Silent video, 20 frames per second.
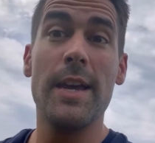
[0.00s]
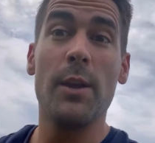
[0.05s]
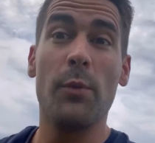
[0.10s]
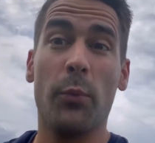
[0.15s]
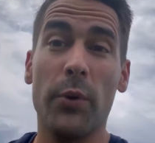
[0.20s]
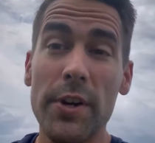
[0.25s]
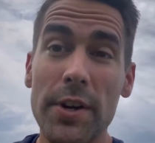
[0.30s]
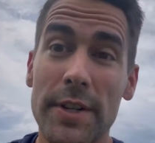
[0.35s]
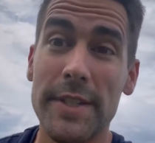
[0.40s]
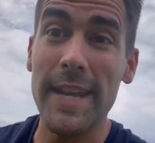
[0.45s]

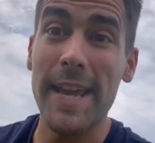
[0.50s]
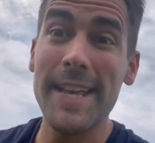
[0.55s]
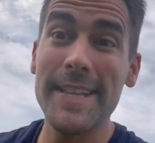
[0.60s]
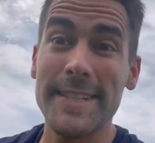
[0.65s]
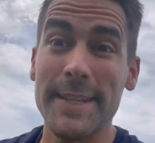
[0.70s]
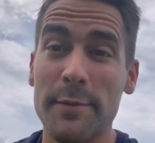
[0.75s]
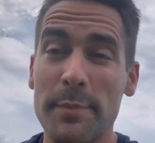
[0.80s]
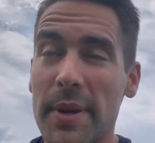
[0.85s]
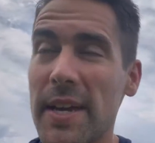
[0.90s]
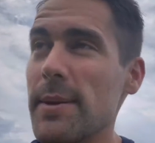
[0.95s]
we are
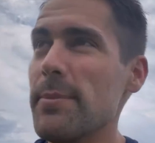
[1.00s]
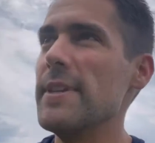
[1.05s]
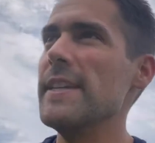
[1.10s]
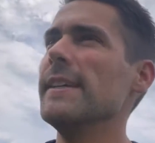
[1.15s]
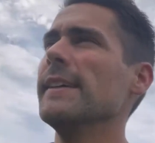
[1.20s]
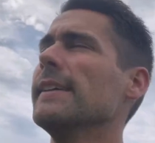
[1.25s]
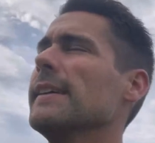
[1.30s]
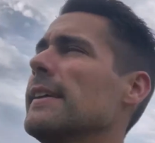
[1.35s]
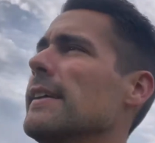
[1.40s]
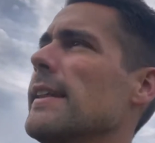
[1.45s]
dancing, baby.
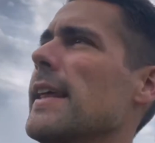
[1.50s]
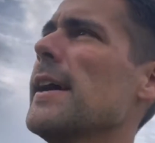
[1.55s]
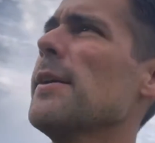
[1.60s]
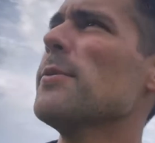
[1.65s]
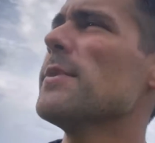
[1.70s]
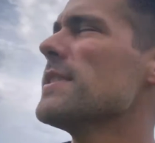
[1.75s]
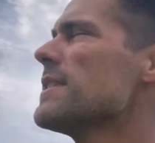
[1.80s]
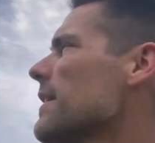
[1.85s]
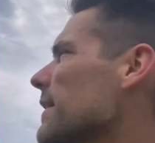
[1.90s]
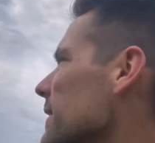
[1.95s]
That
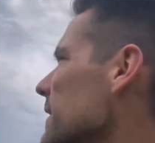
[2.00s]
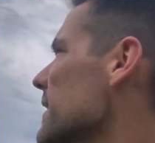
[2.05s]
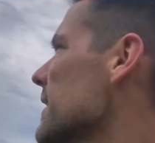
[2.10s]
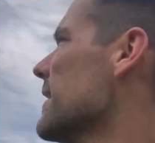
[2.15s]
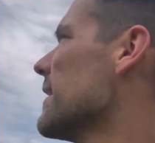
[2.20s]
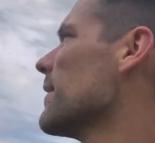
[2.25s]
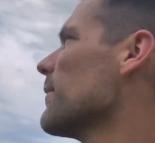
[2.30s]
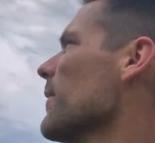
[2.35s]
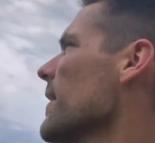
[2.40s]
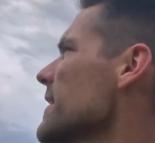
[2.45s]
was on the
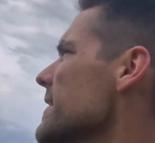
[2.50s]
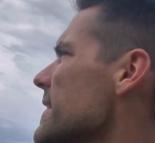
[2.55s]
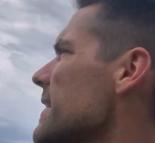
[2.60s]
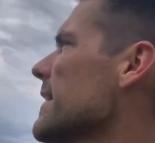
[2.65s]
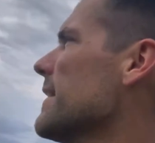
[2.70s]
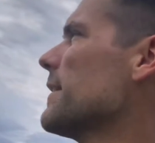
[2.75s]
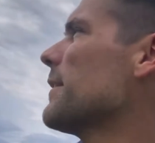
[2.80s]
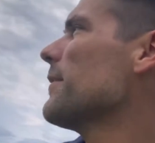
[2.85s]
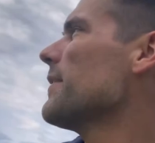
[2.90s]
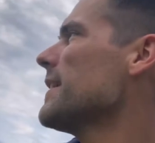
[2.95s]
uh, right side
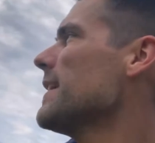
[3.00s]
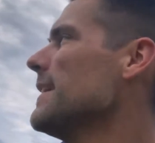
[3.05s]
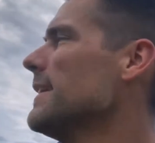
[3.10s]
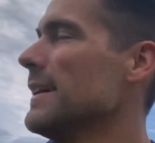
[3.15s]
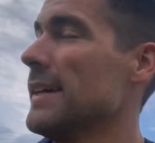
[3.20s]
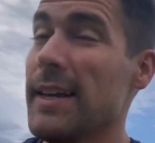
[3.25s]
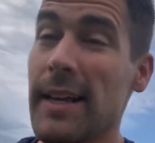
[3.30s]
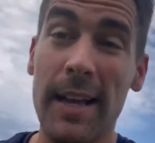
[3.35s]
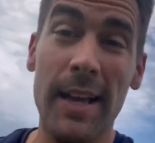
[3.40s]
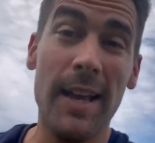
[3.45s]
of the green.
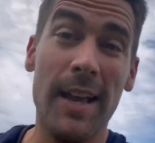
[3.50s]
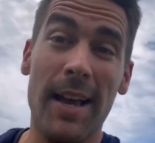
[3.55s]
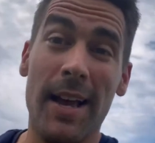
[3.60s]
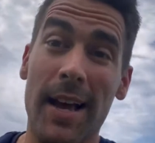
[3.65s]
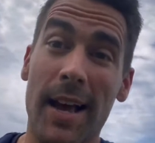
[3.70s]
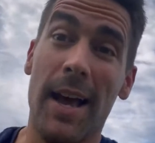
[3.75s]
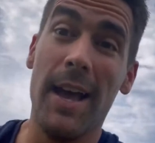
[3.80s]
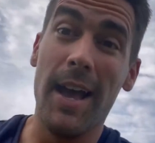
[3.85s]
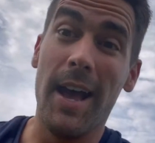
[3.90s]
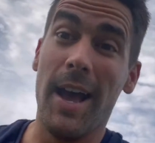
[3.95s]

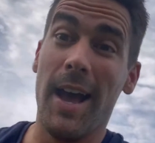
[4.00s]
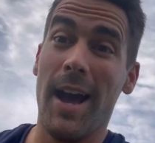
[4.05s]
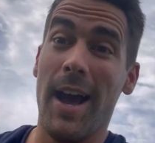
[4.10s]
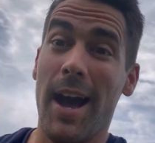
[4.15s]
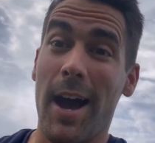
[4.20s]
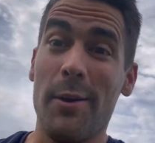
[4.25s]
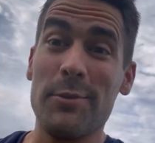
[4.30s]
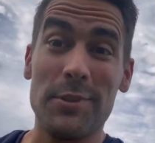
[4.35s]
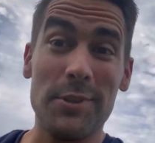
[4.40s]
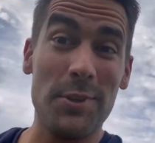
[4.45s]

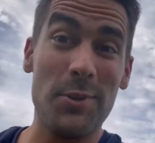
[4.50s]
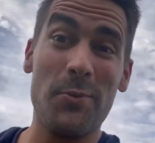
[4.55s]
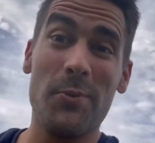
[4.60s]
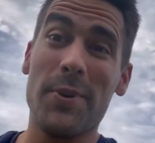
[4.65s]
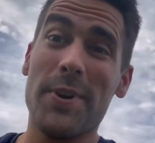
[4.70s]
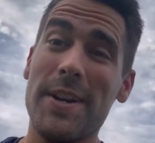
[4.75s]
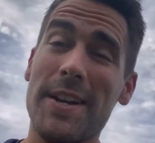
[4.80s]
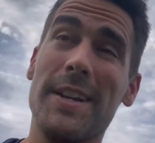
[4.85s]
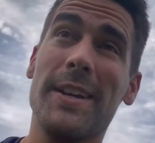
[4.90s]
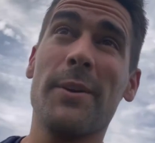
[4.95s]
I was a little
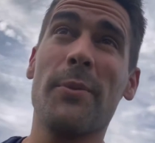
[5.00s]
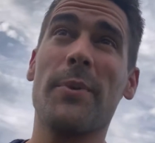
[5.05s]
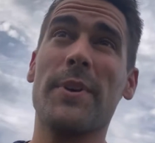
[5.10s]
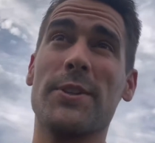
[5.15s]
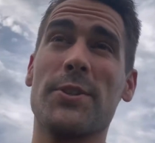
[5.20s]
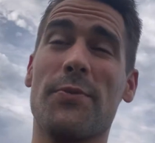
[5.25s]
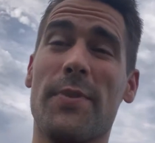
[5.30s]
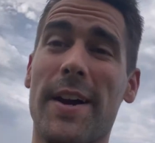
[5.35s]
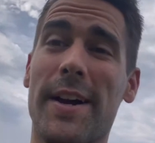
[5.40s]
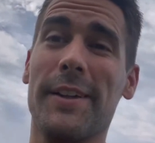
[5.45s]
worried, went
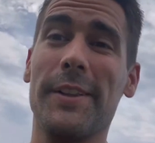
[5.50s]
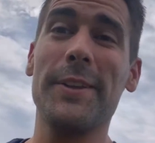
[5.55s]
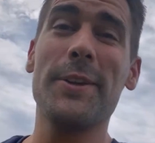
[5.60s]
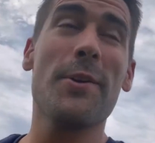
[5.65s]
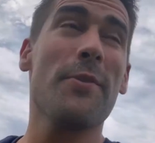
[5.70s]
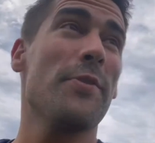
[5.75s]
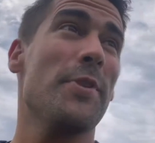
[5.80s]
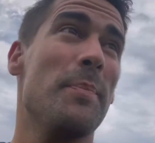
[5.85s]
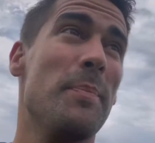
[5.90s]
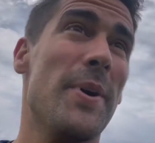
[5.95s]
directly
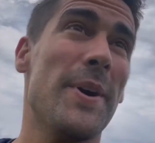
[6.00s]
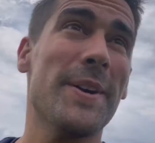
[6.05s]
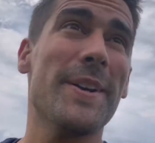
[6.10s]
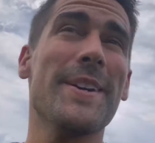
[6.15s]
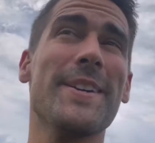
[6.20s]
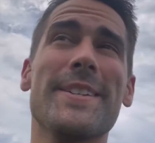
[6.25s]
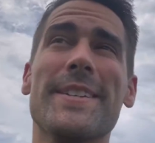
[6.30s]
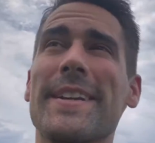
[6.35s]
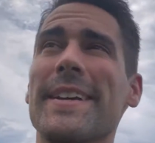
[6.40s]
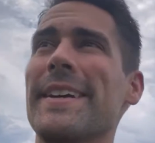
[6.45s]
over the
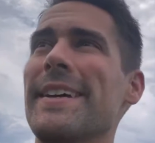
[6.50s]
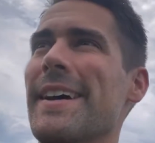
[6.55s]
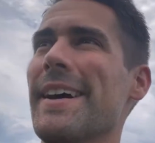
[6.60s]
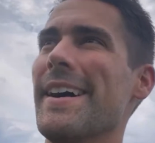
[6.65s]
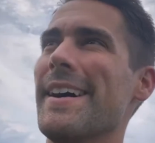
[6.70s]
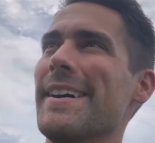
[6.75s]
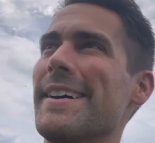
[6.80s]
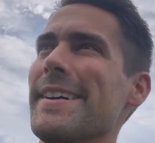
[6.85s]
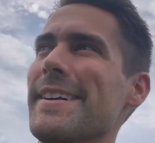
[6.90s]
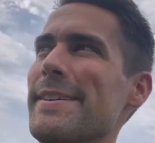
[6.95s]
bunkers,
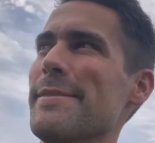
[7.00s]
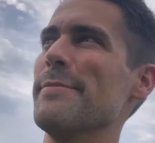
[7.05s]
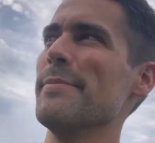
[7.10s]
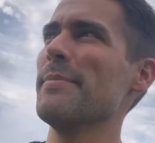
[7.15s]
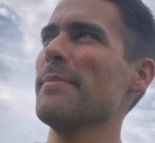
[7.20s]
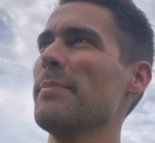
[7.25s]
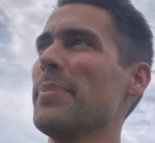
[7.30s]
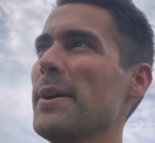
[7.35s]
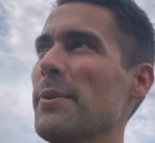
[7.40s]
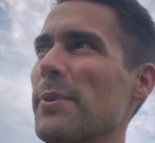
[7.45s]
um,
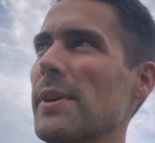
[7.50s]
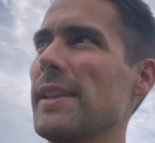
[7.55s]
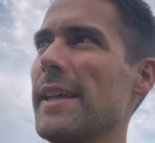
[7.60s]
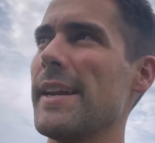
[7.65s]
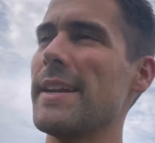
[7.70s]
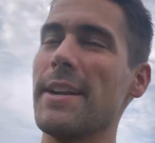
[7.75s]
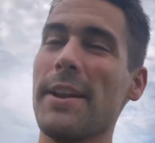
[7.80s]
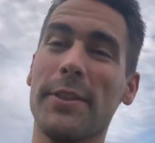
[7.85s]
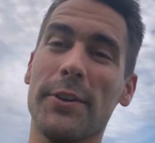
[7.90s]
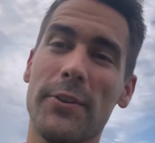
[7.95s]
but we
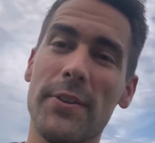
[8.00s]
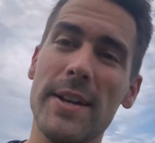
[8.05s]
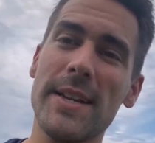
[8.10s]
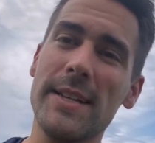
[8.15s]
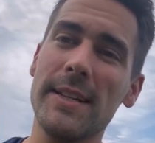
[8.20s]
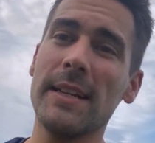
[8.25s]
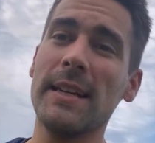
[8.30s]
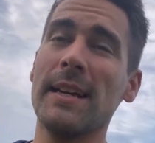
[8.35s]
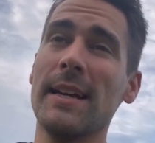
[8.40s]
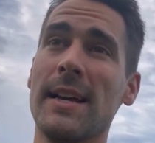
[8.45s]
landed on the
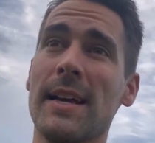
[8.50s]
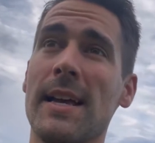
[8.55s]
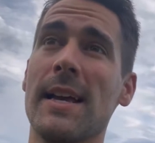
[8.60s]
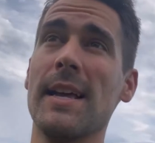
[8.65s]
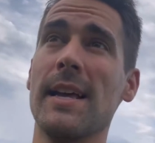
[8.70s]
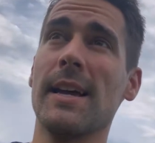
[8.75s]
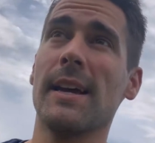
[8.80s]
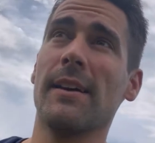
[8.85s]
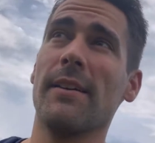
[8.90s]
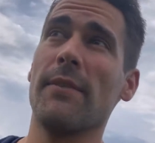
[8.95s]
green.
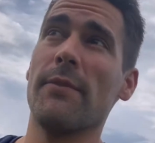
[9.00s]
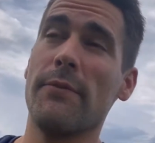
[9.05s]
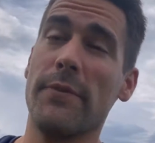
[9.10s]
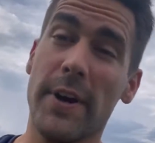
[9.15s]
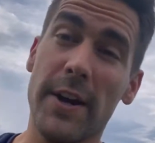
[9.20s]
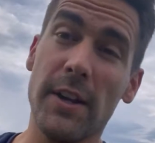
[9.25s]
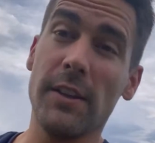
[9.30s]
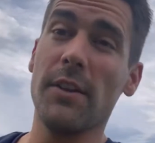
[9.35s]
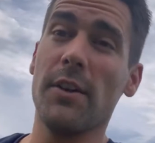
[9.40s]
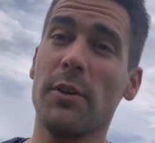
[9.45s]

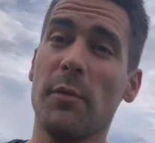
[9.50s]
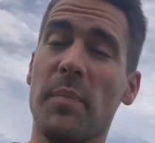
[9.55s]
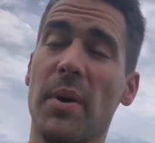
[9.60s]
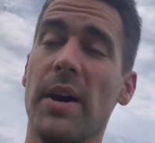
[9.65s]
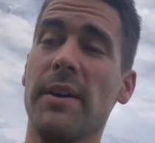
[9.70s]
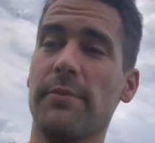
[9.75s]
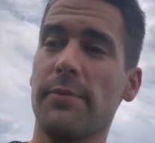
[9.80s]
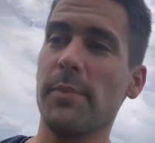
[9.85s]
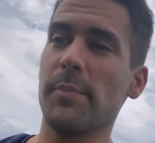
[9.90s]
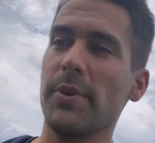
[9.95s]
Very long
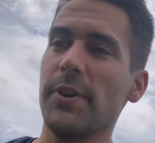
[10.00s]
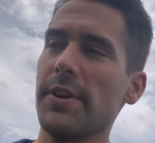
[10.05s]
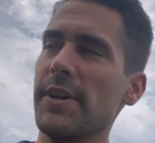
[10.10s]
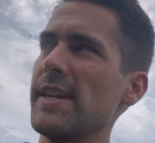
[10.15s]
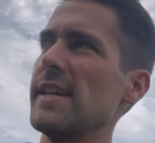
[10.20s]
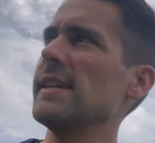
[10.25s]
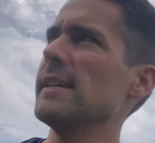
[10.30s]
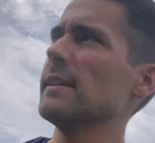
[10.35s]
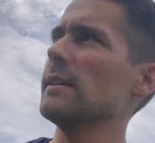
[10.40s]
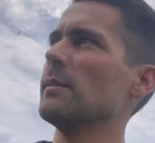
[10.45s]
putt for
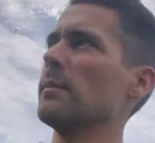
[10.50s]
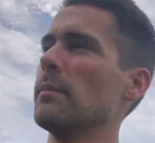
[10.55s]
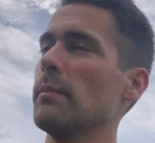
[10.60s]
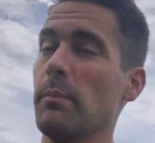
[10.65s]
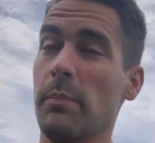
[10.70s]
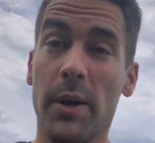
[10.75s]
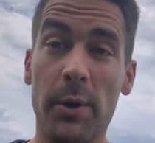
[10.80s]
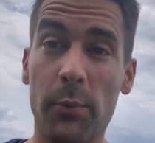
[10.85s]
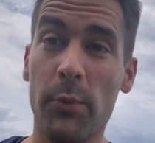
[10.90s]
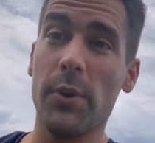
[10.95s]
birdie,
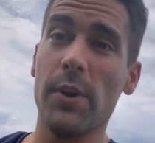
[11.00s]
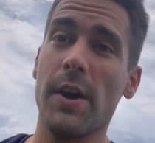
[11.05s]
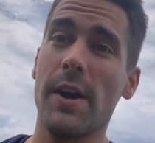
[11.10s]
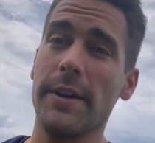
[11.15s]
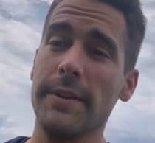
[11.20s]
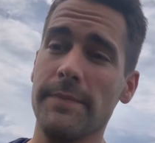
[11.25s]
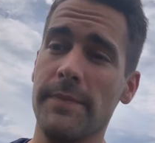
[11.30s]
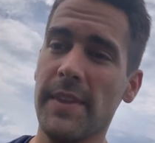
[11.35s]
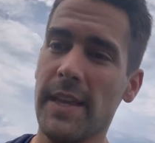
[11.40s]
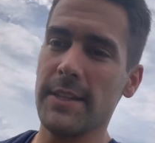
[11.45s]
but we're on.
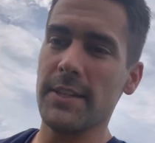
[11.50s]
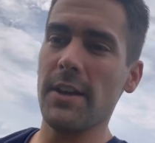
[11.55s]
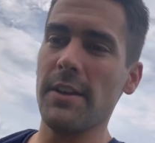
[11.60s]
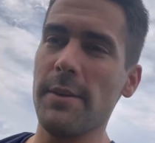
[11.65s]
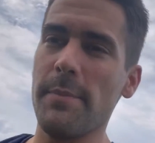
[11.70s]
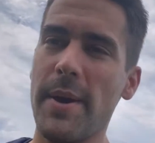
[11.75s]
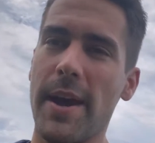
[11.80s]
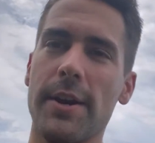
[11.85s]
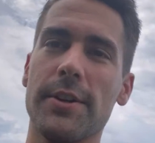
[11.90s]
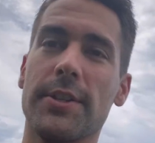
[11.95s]
That's all that
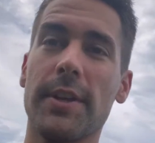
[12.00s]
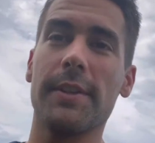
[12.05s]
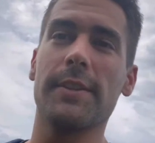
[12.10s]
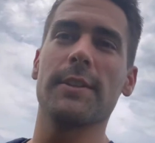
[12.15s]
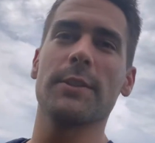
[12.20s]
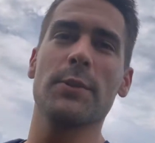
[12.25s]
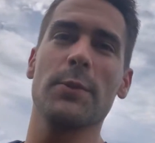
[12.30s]
matters on this